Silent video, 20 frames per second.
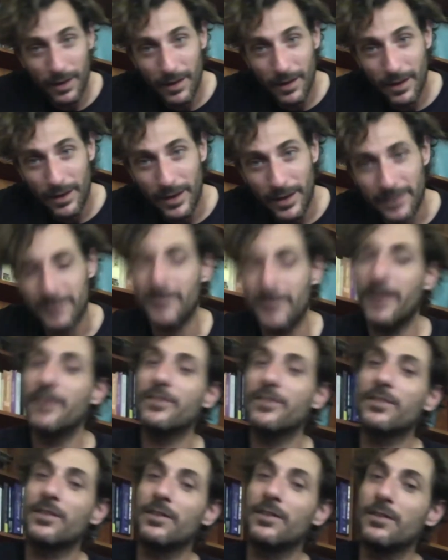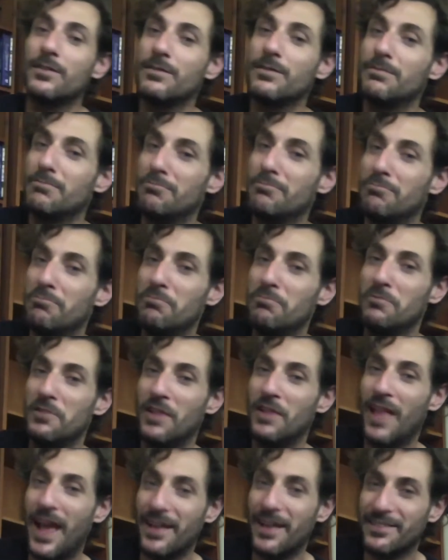it's a nice little
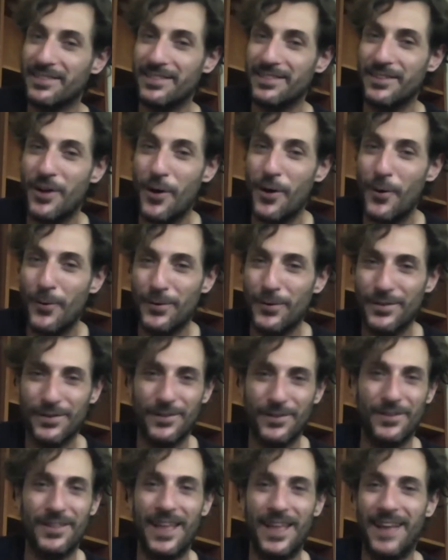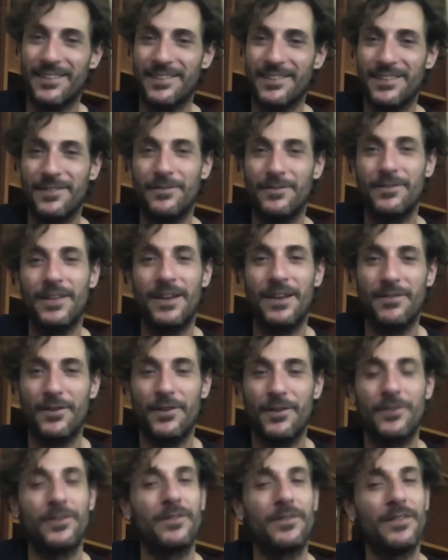last note or last little flavor or
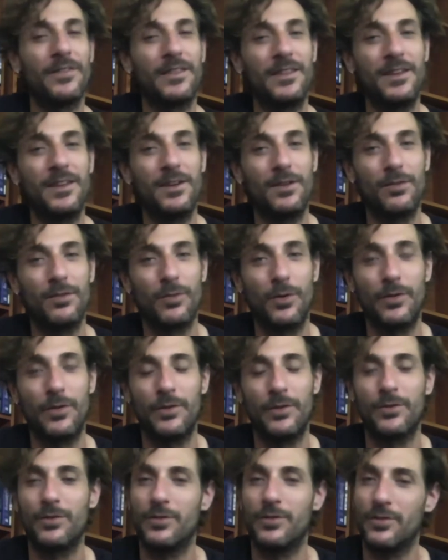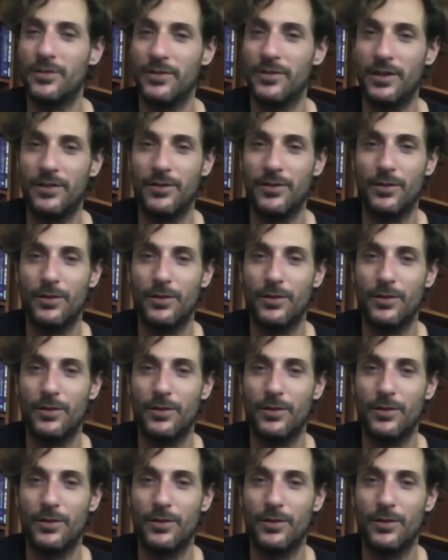something that you can throw in this. It's just a nice little